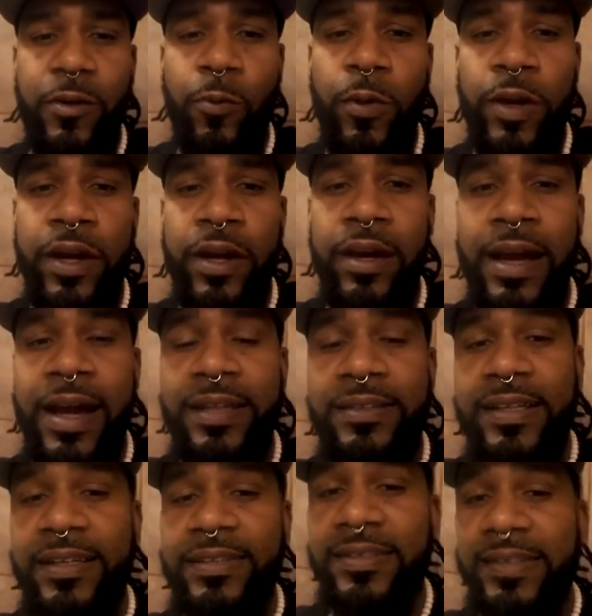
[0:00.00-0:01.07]
Where, as
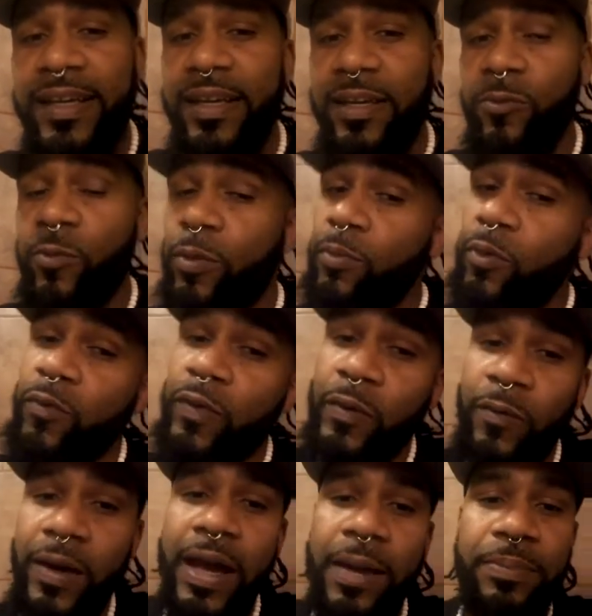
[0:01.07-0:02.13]
I said, we're moving
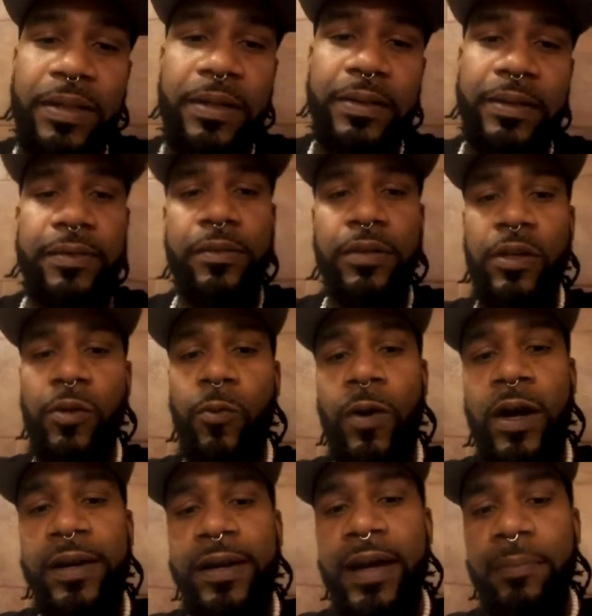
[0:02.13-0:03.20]
rapidly.
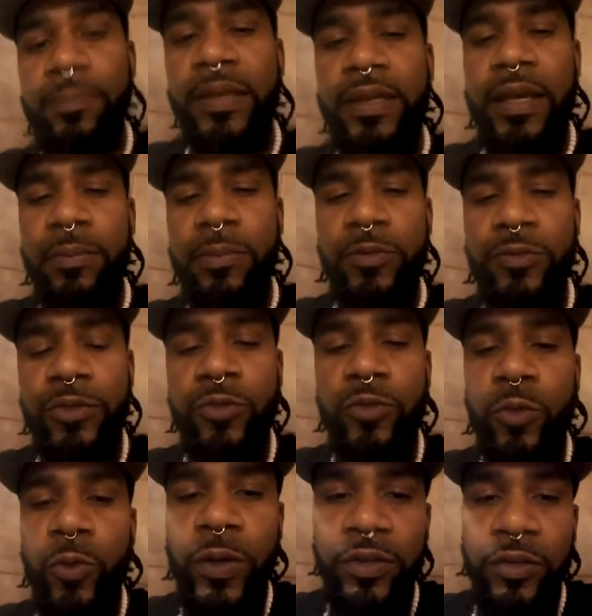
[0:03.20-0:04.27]
Why not be able to
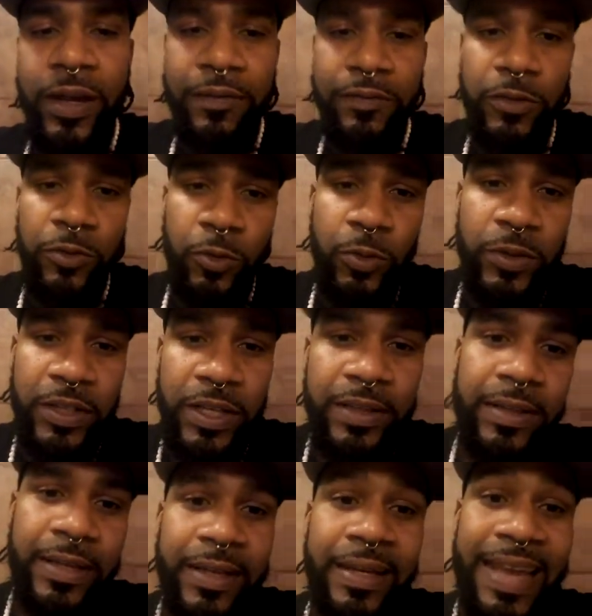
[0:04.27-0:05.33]
do what you have to do to
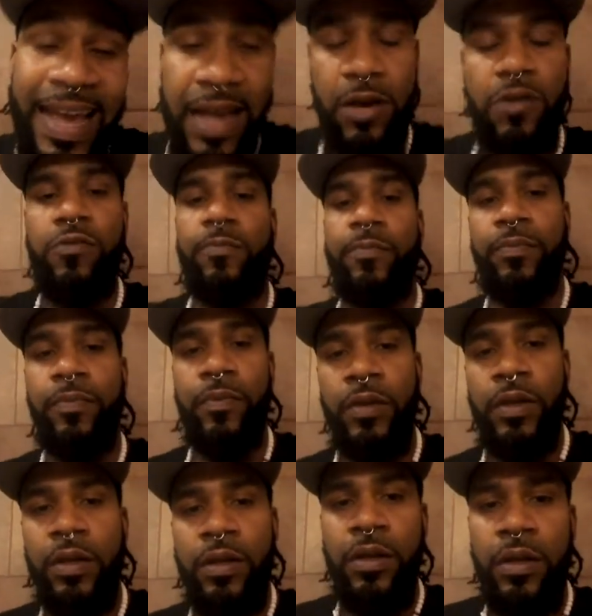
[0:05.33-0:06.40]
get there now?
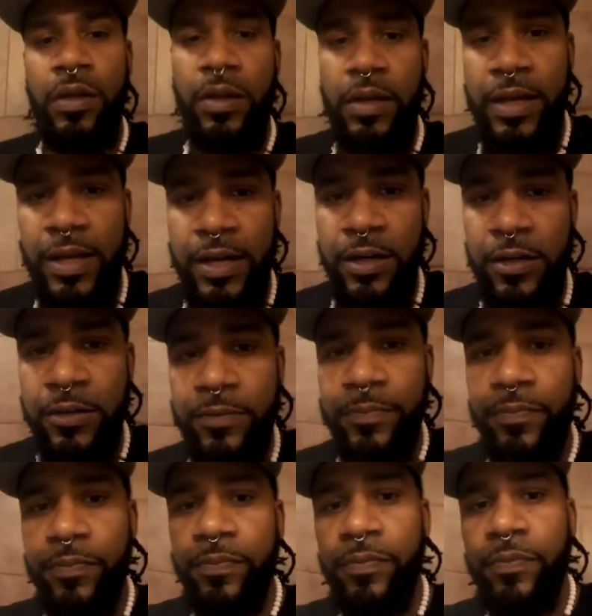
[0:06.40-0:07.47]
Now,
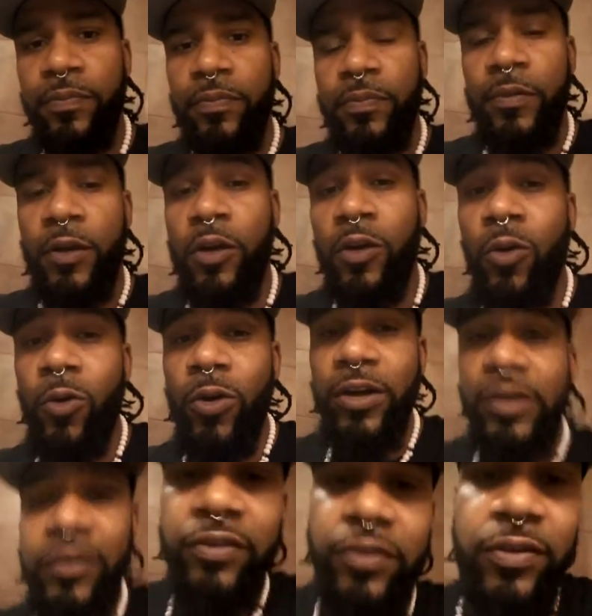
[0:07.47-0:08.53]
of
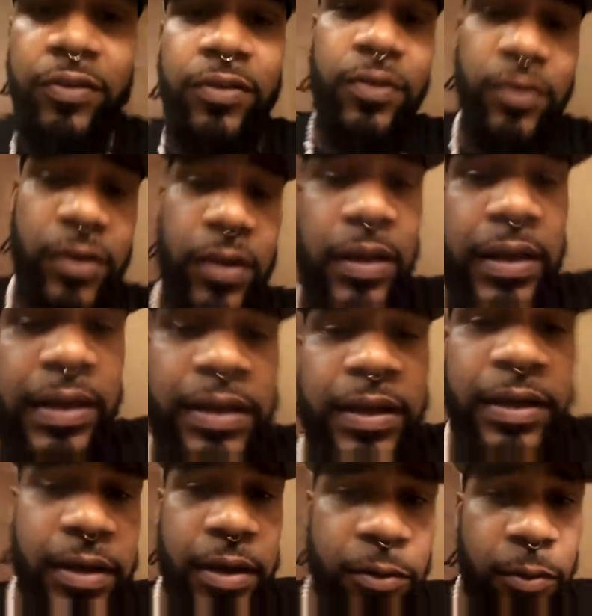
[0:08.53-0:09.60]
course,
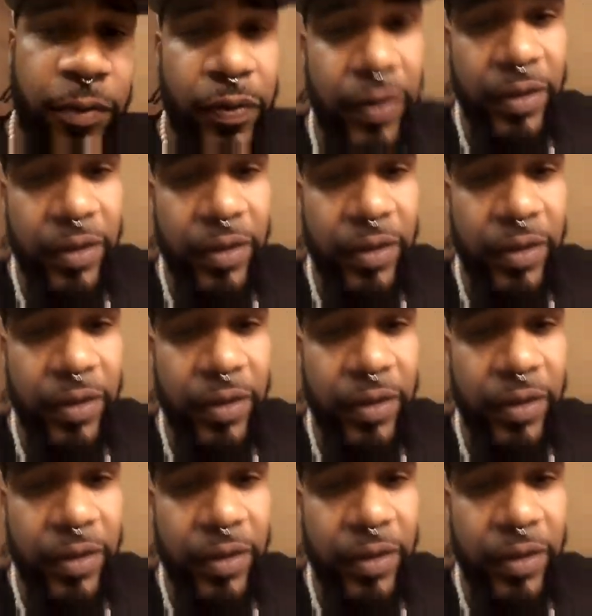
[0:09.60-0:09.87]
with